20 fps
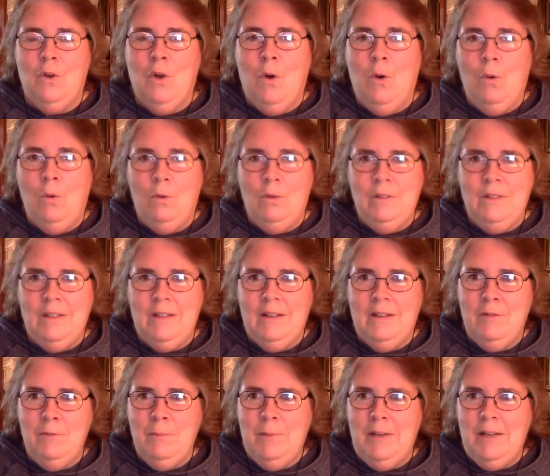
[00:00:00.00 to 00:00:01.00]
cold that
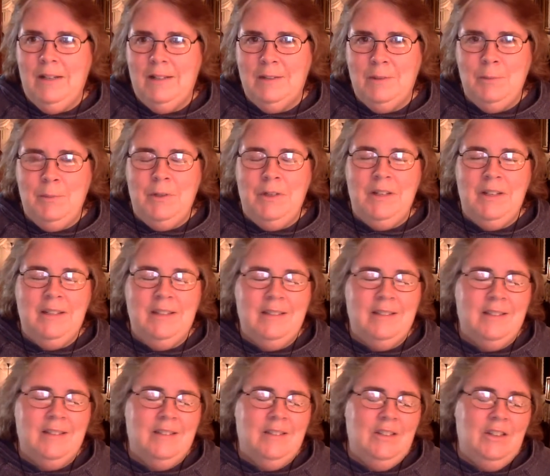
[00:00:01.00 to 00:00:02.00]
everybody
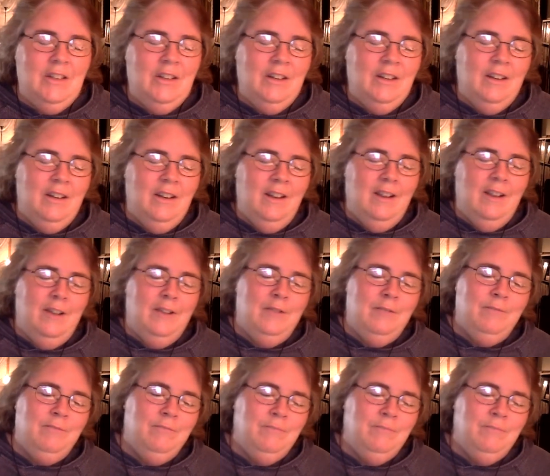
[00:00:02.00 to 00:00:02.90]
experienced this year, to